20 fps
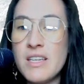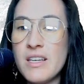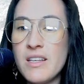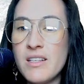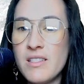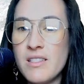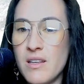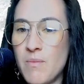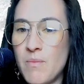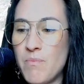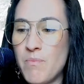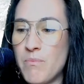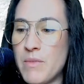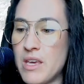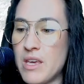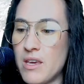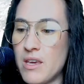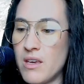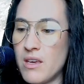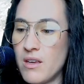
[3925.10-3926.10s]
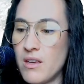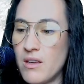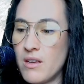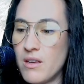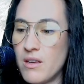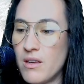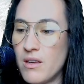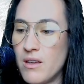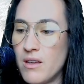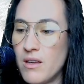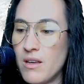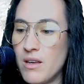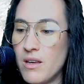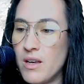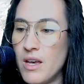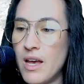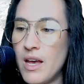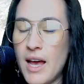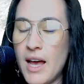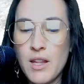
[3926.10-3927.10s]
is in me.
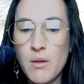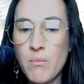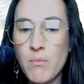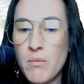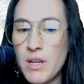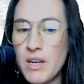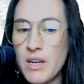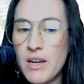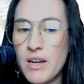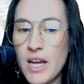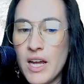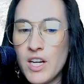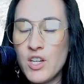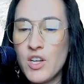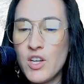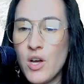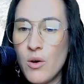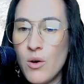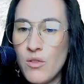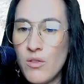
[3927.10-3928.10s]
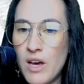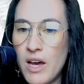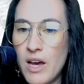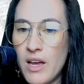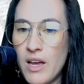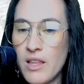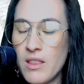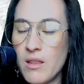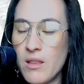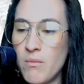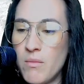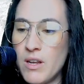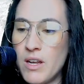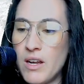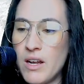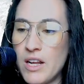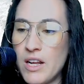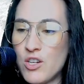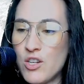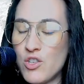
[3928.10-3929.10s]
And the minute I know that, and the minute
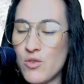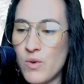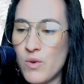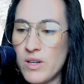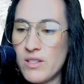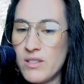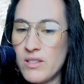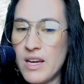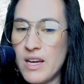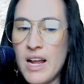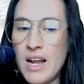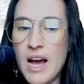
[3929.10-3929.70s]
I trust that,